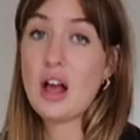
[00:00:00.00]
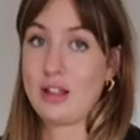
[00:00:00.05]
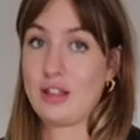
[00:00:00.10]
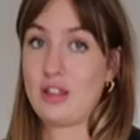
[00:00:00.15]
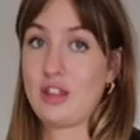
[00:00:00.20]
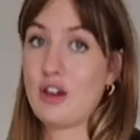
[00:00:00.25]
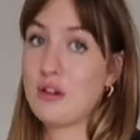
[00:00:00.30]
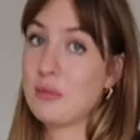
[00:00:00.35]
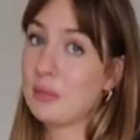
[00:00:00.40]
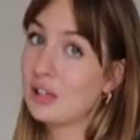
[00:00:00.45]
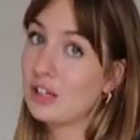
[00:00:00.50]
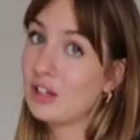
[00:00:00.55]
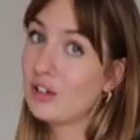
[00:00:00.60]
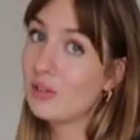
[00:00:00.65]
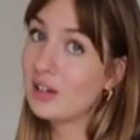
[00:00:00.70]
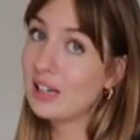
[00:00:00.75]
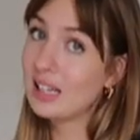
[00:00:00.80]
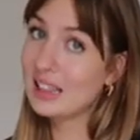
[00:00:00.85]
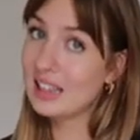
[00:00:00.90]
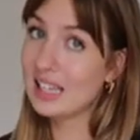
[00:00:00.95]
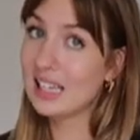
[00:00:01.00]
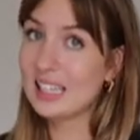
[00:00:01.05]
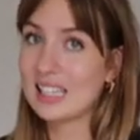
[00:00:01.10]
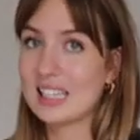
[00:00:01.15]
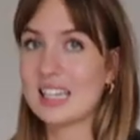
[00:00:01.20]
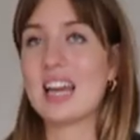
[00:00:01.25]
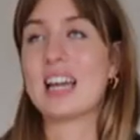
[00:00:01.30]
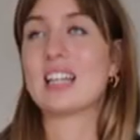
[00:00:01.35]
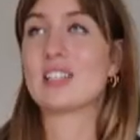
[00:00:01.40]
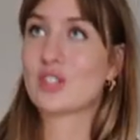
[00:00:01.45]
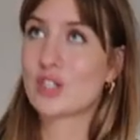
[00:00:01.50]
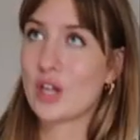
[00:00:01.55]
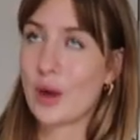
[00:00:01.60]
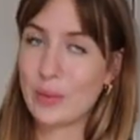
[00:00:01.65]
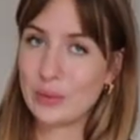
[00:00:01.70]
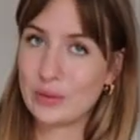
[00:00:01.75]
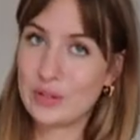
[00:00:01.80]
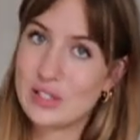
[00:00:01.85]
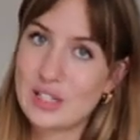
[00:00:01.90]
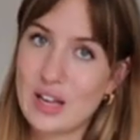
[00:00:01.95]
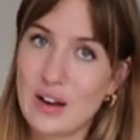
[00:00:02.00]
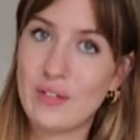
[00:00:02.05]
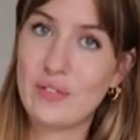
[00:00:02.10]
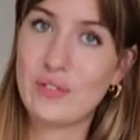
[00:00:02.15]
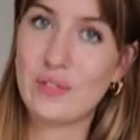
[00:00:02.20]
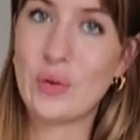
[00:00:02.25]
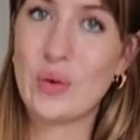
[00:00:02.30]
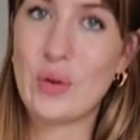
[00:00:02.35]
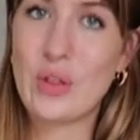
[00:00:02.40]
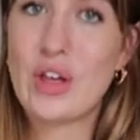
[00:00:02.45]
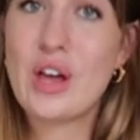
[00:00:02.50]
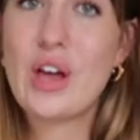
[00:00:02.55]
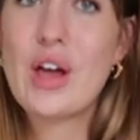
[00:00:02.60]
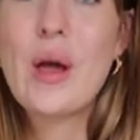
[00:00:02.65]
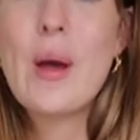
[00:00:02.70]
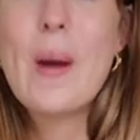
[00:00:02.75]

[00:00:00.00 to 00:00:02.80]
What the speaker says: a thermal and a really thick knit, and so on and so forth.